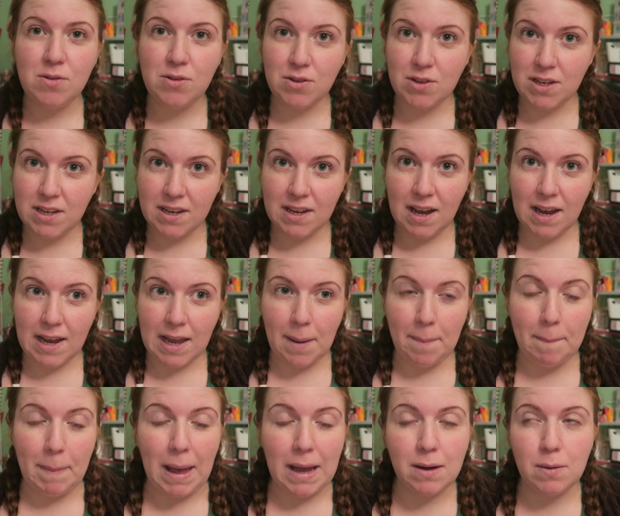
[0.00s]
Today I
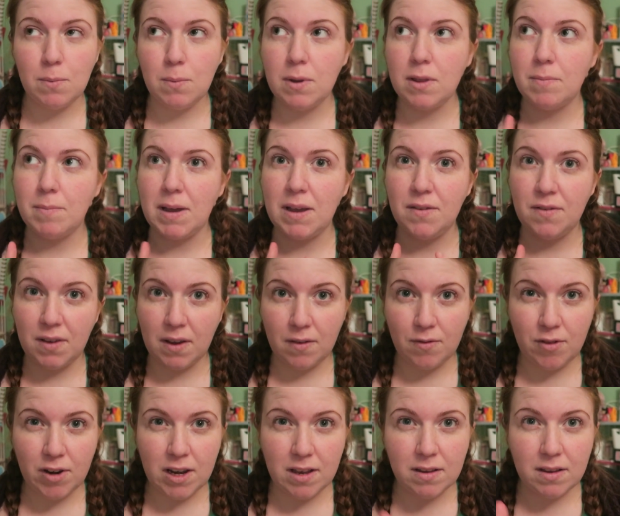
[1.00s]
am back with my
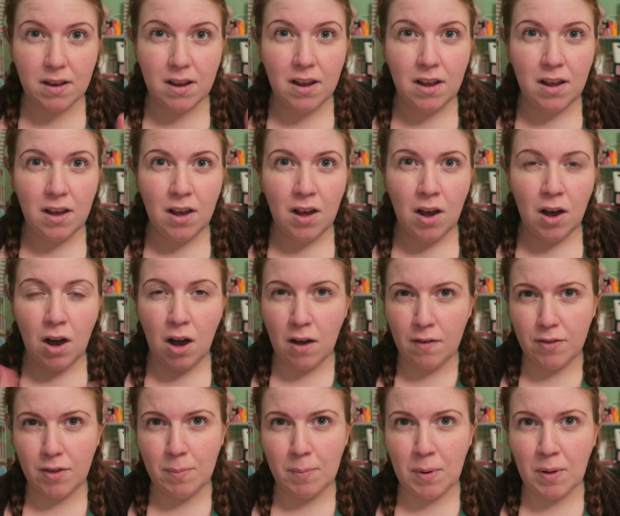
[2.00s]
favorites
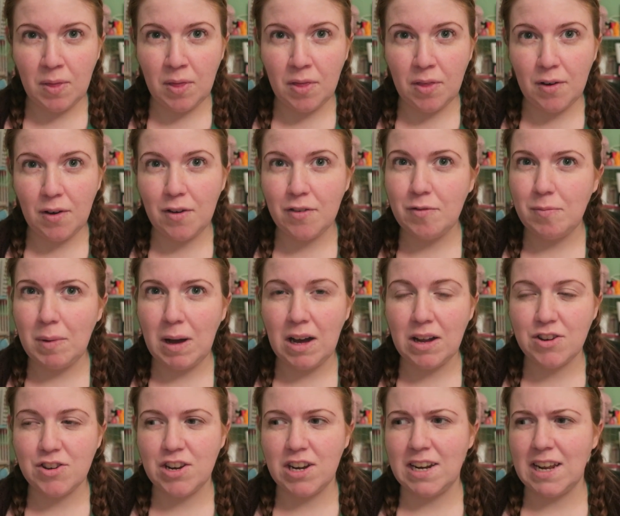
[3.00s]
of the month of
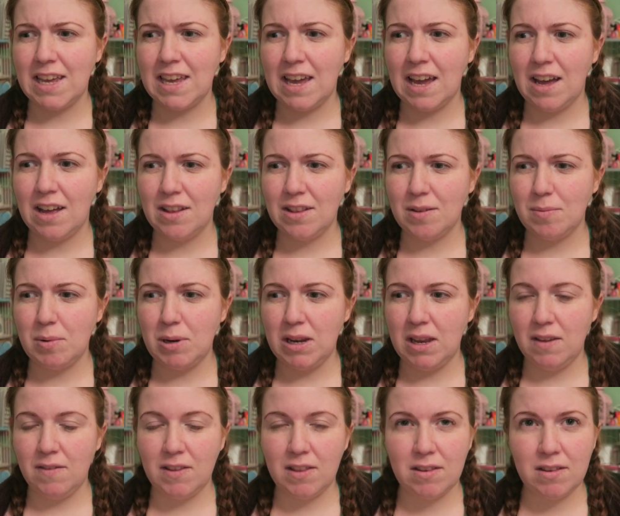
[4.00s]
March, and I can't
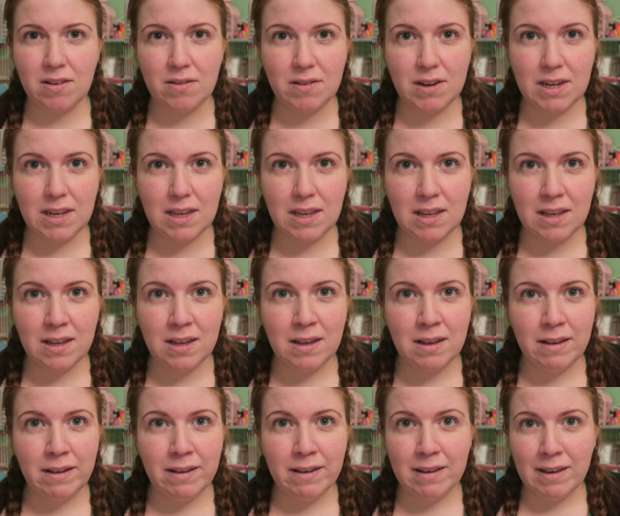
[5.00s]
believe it's already
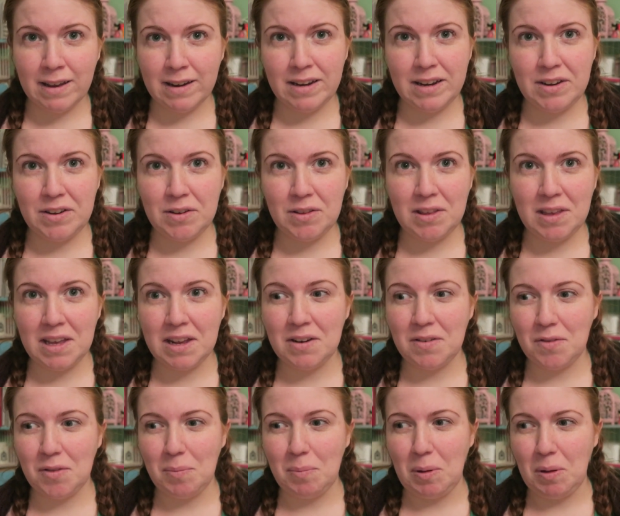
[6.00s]
getting to the end
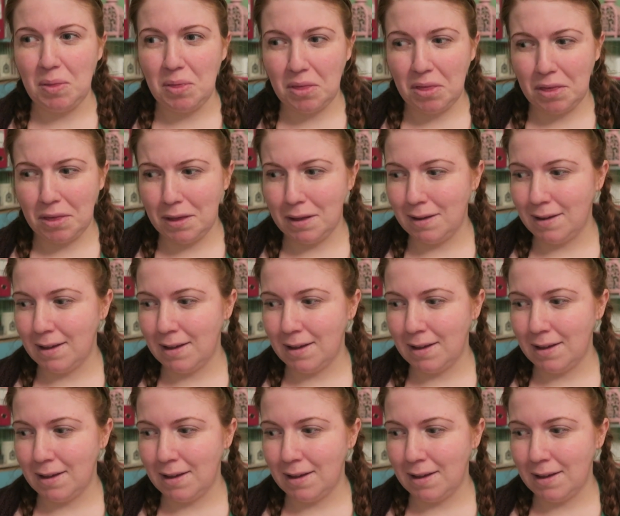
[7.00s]
of the month.